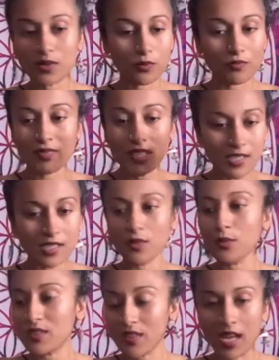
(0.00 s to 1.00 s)
this
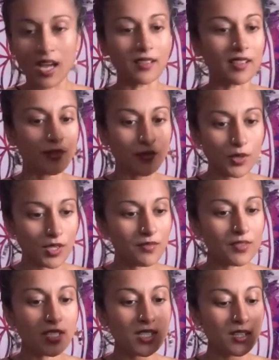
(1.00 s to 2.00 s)
equals that. Like,
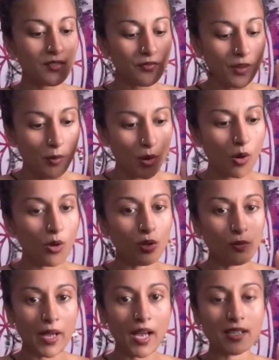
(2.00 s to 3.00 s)
forgiveness from all
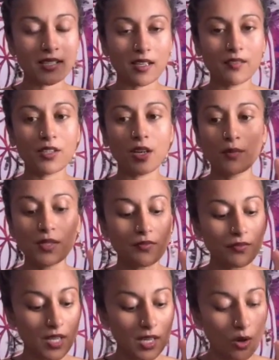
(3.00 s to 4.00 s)
past lifetimes
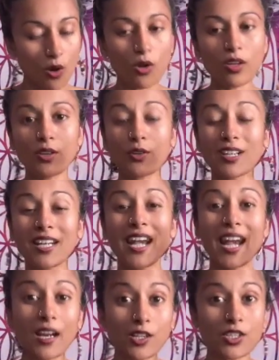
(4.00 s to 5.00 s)
in all your
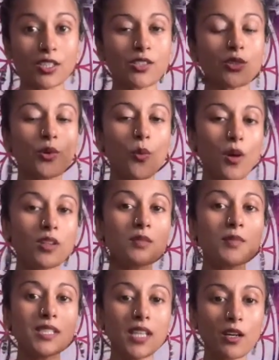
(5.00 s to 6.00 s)
connections, your quantum
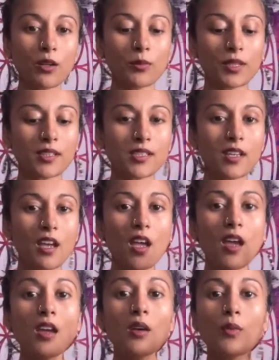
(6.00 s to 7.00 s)
entanglements
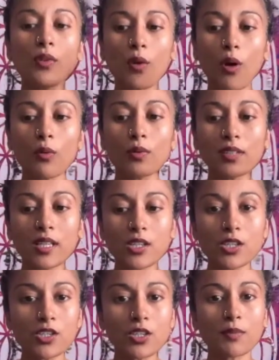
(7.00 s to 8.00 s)
with all
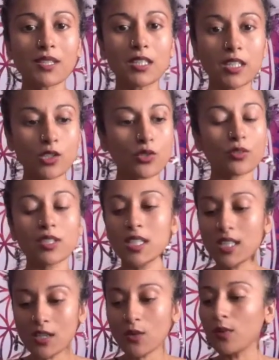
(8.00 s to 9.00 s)
relationships literally
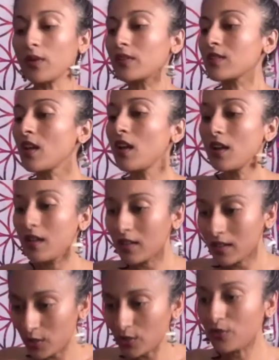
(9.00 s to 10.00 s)
equals
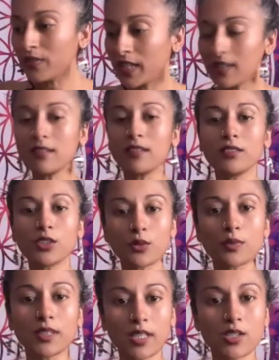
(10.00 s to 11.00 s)
you've healed your
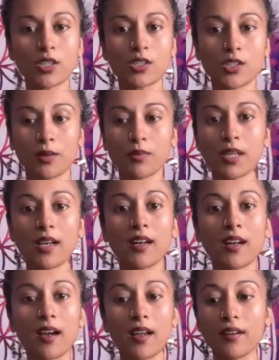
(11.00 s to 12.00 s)
relationships.
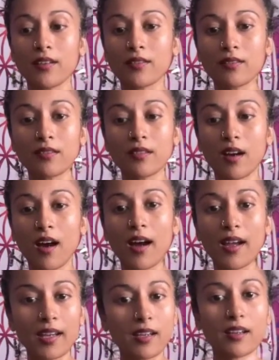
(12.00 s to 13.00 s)
And
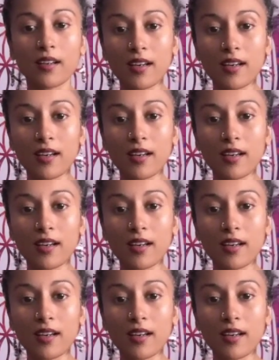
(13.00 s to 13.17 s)
I